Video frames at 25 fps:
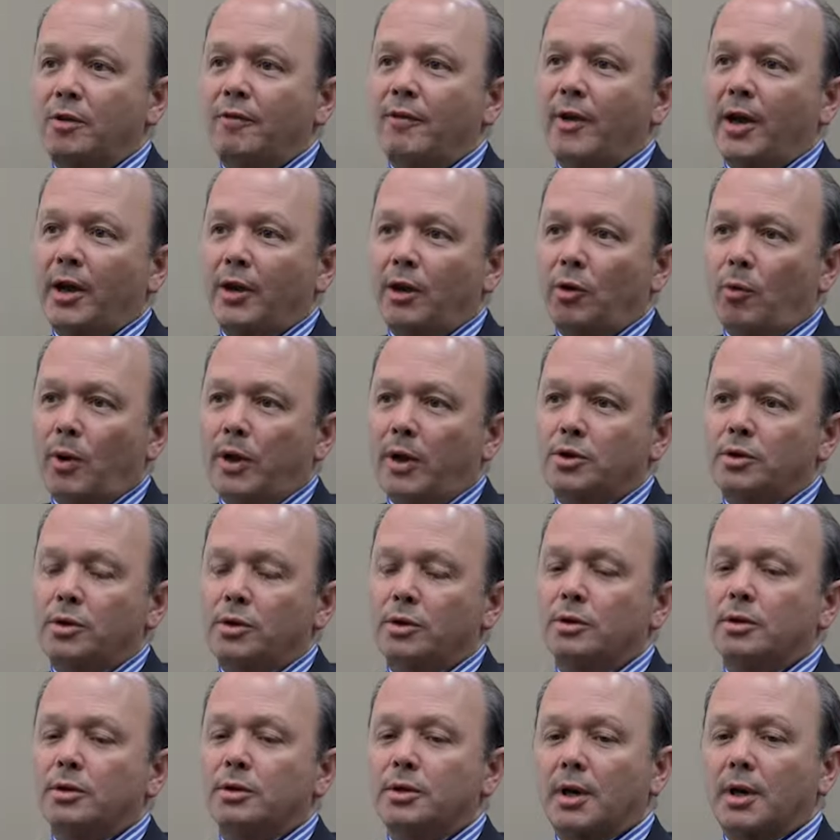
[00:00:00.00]

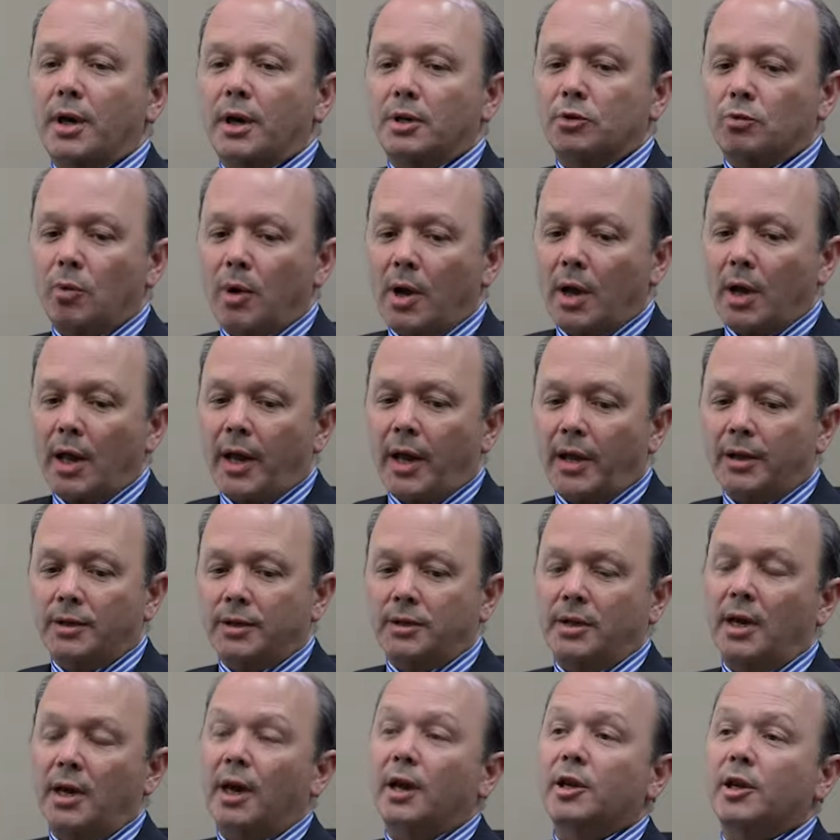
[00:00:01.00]
evaluations as well
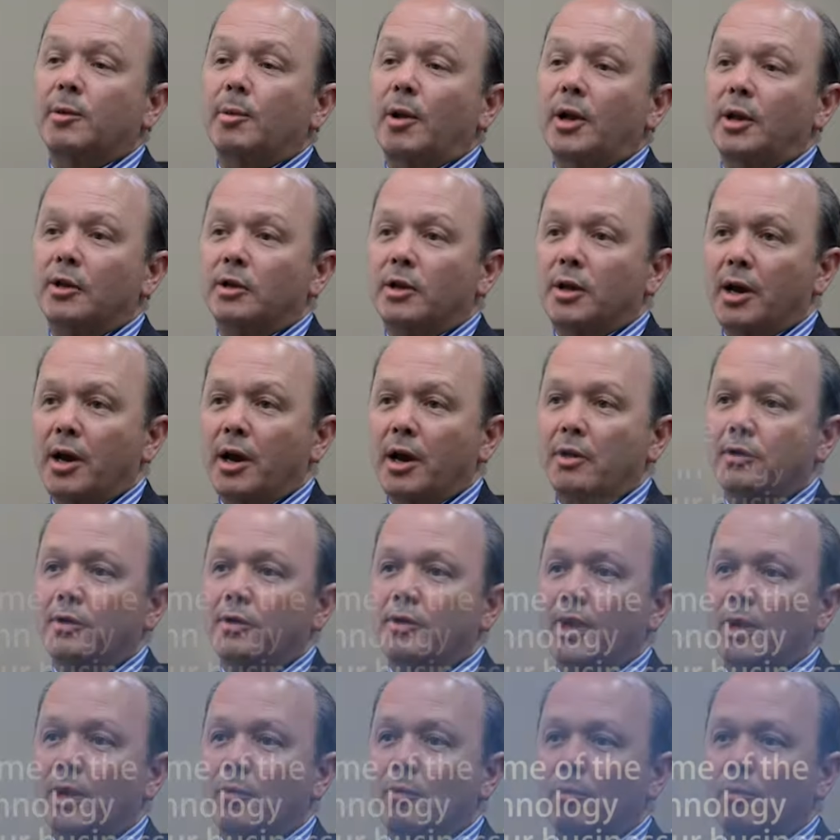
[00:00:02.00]
as documenting the care that they